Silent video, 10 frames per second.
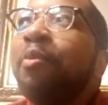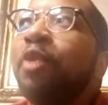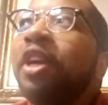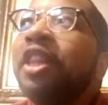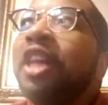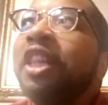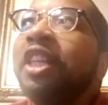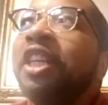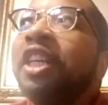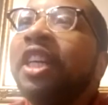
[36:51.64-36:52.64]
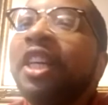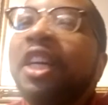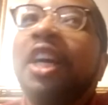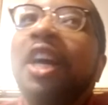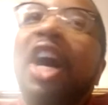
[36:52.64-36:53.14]
winning La Liga
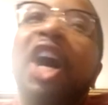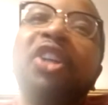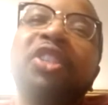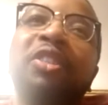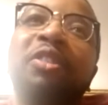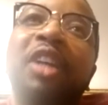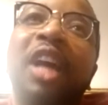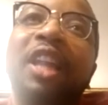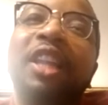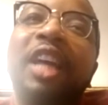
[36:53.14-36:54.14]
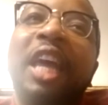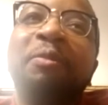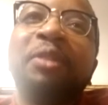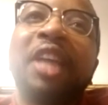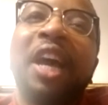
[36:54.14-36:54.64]
also, it
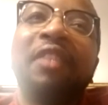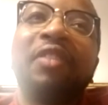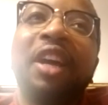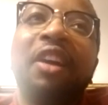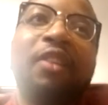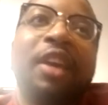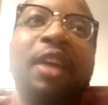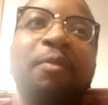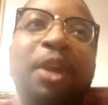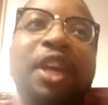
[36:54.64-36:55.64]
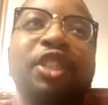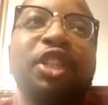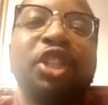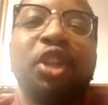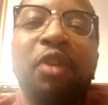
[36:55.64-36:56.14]
was kind of like, okay, we can just
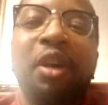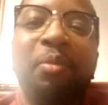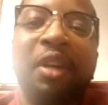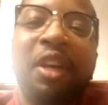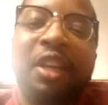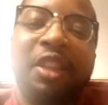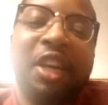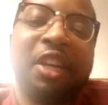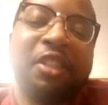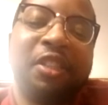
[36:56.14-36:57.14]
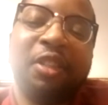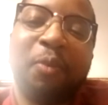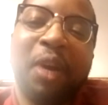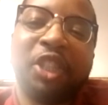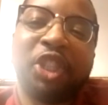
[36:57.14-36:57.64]
show up. They're going to see the
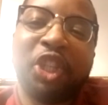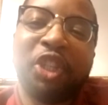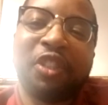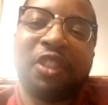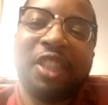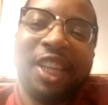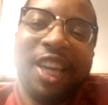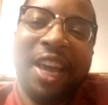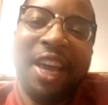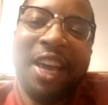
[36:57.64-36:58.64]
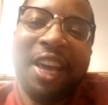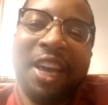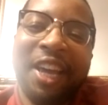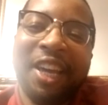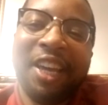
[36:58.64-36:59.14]
white shirts
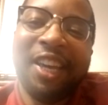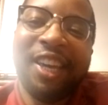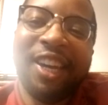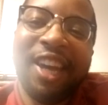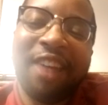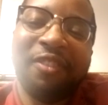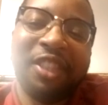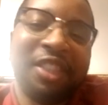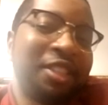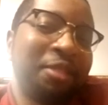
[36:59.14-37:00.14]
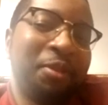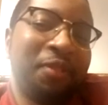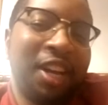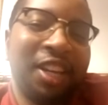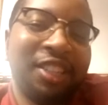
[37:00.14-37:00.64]
and everything's going to be
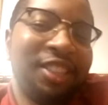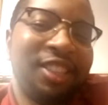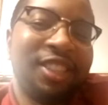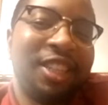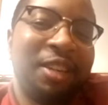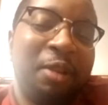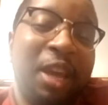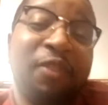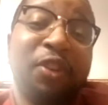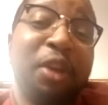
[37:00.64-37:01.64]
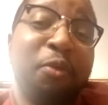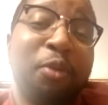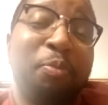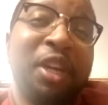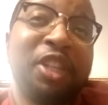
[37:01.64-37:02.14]
fine. Even though they wore pink